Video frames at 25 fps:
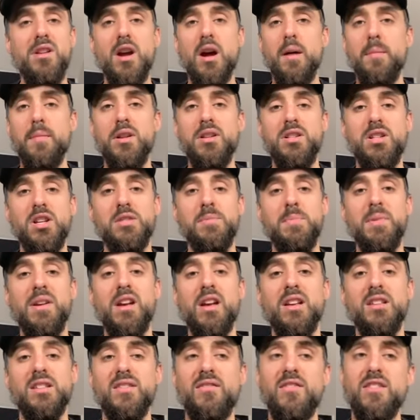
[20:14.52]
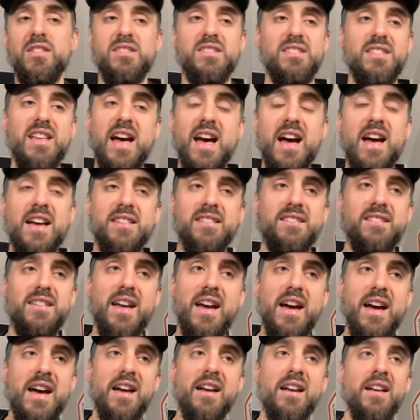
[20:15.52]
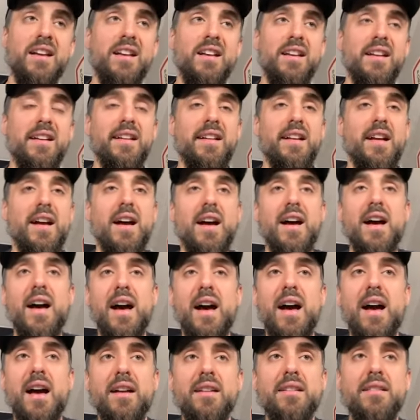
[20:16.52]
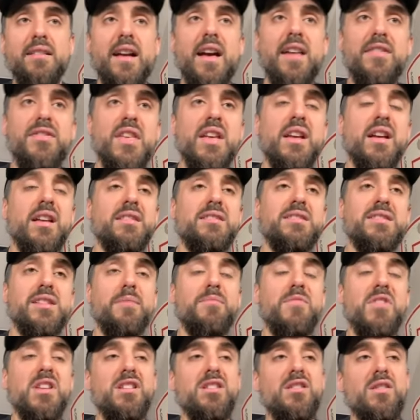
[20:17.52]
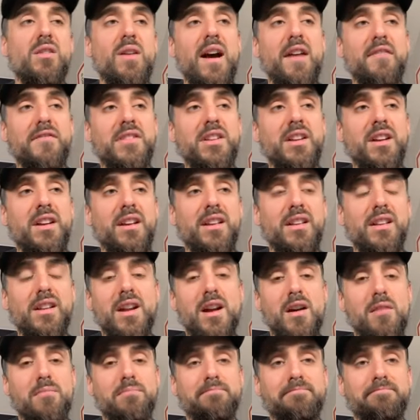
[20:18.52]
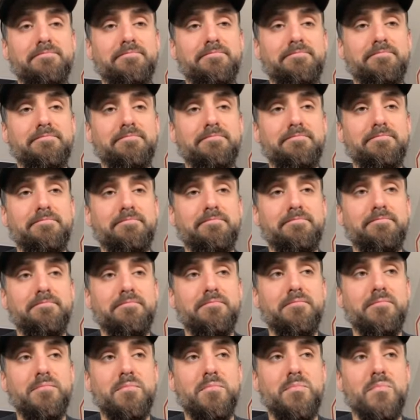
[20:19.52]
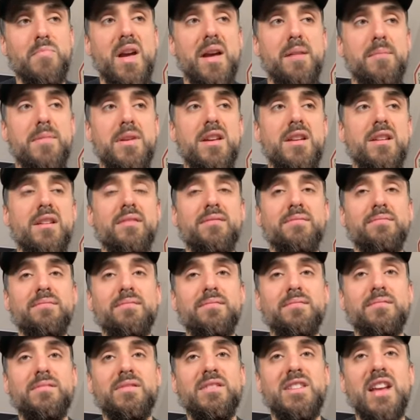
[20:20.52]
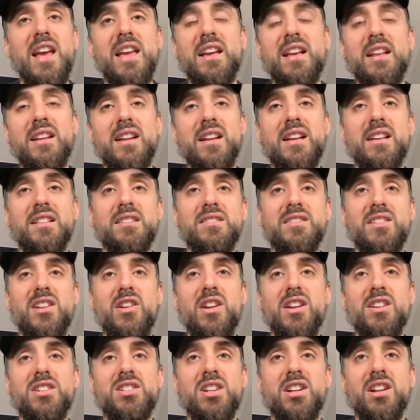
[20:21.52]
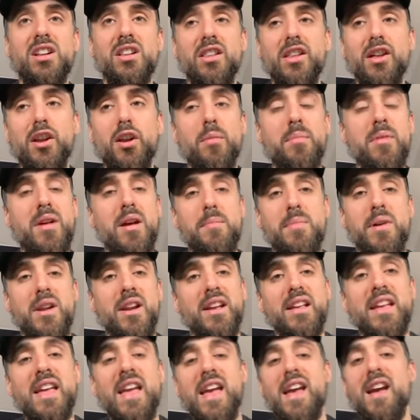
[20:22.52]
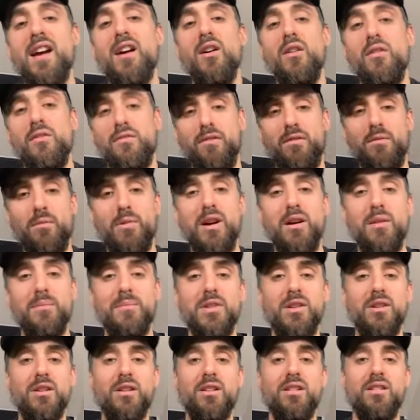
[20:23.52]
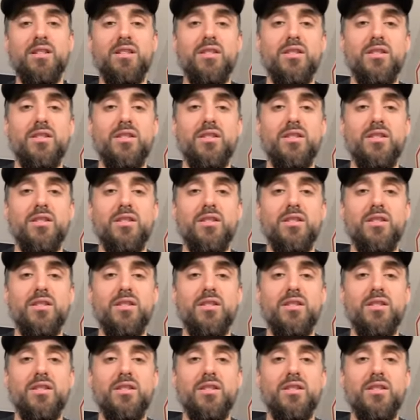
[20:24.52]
Wenbanyama just because of his size. Yeah, I think it's something you have to, maybe take into consideration a little bit, but it can't overwhelm your